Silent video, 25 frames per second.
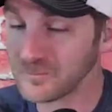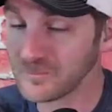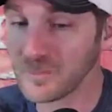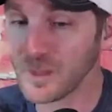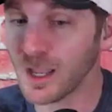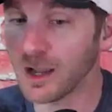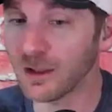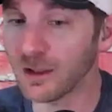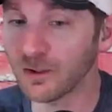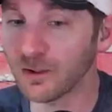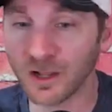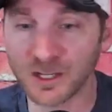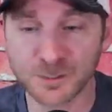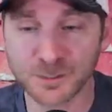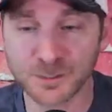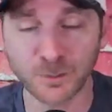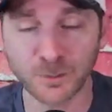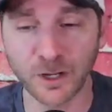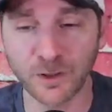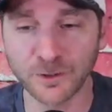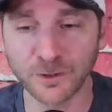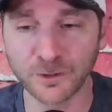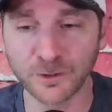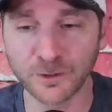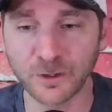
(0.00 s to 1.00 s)
I lost
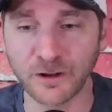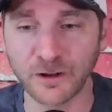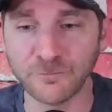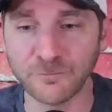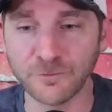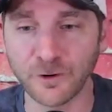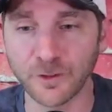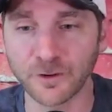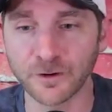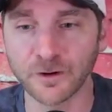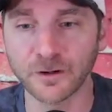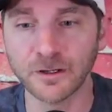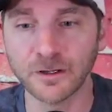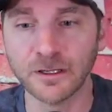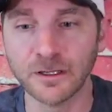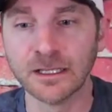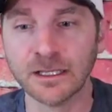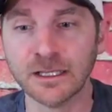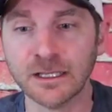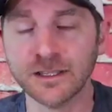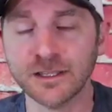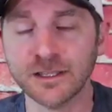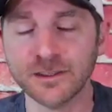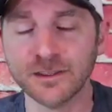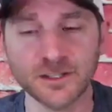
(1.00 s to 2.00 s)
my other grandfather
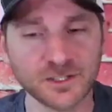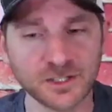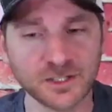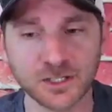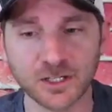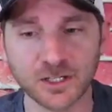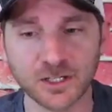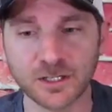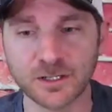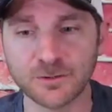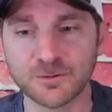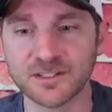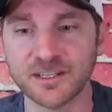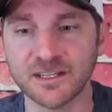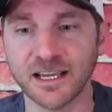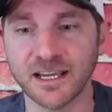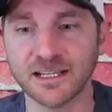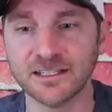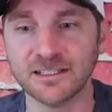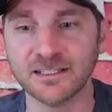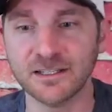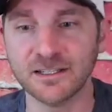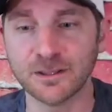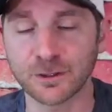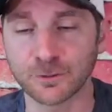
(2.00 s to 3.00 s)
this year. He was
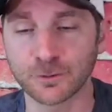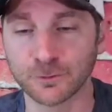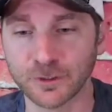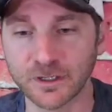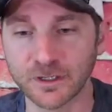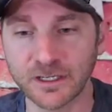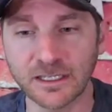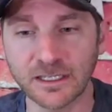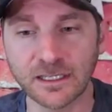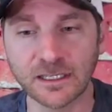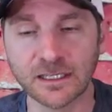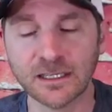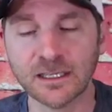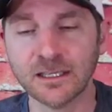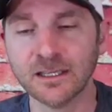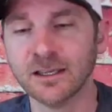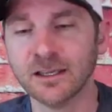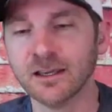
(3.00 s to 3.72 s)
93.